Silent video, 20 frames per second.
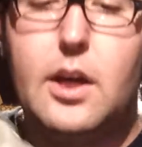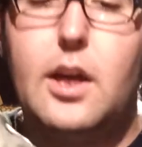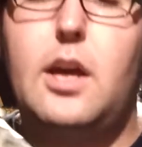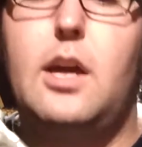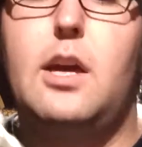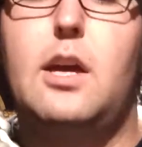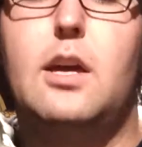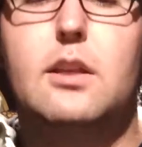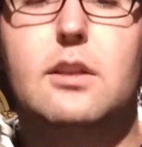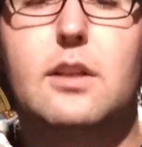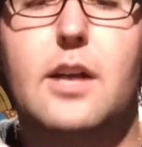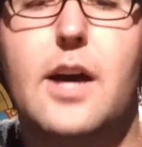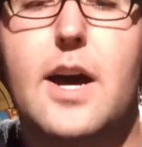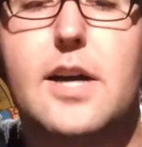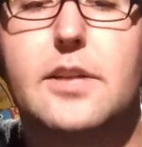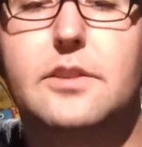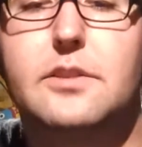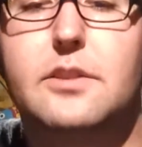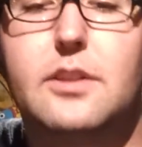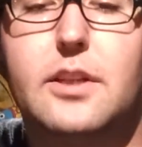And
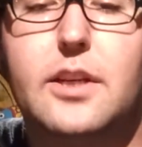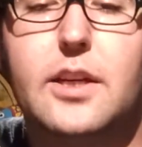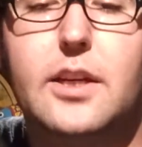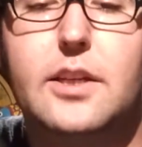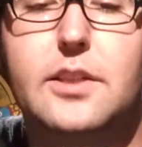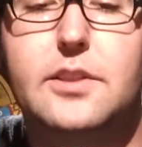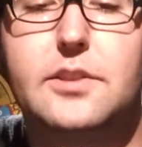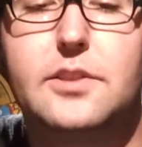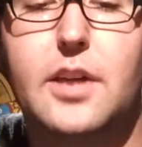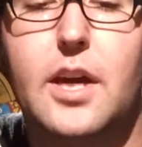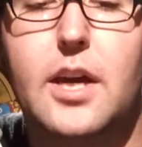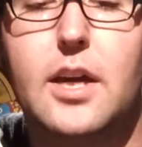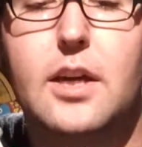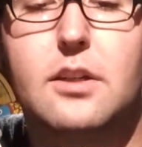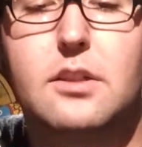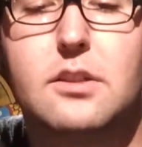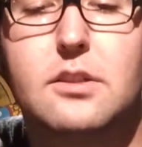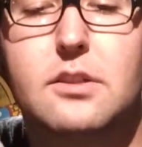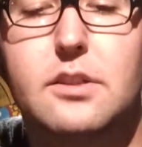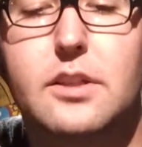lastly, his
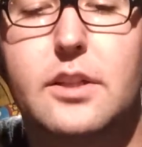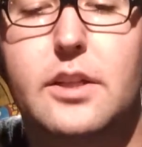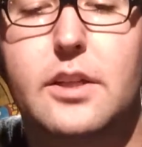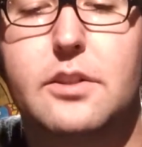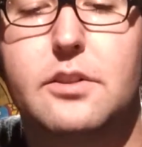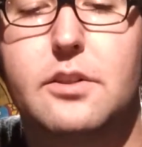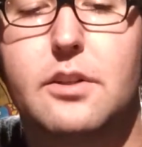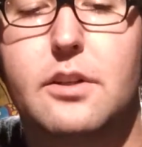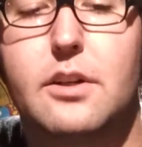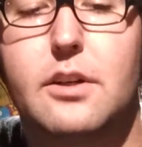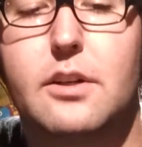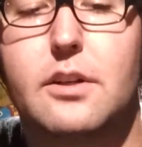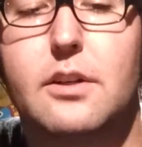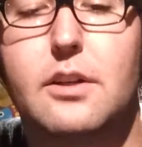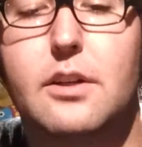tail can turn.